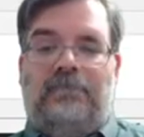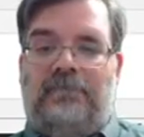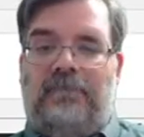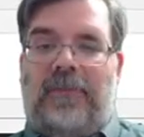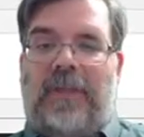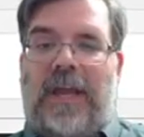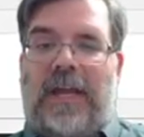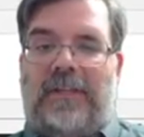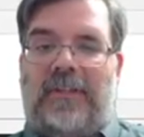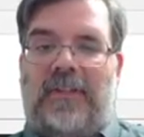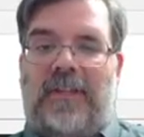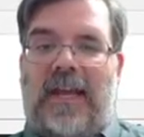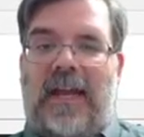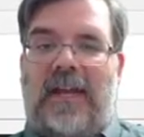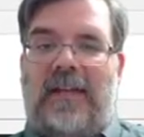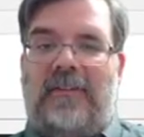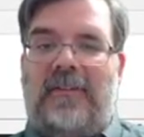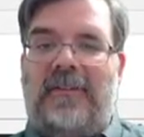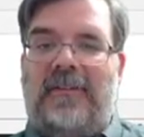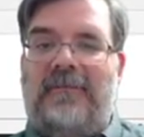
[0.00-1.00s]
That's
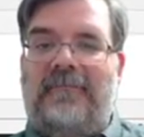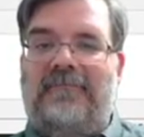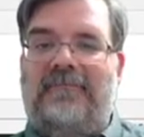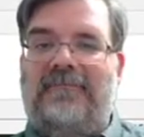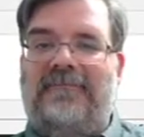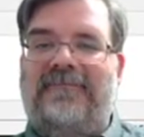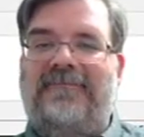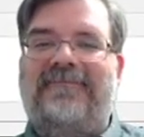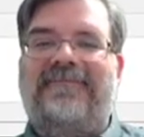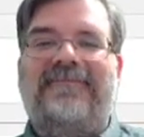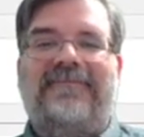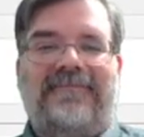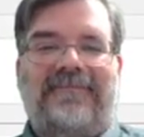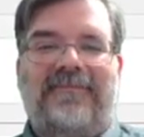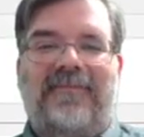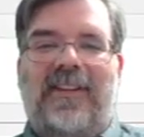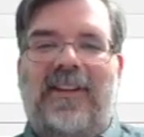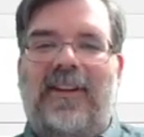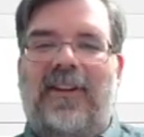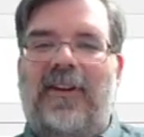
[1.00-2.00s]
that.
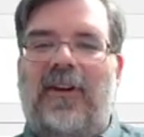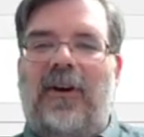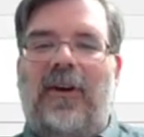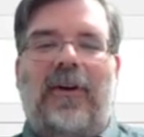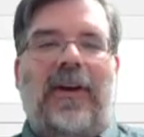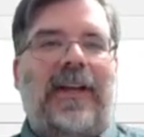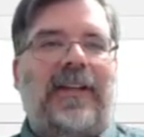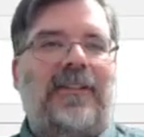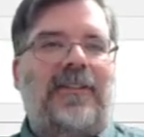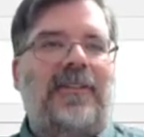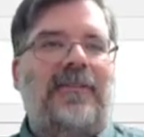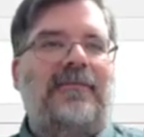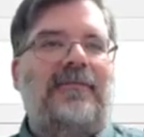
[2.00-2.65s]
All right,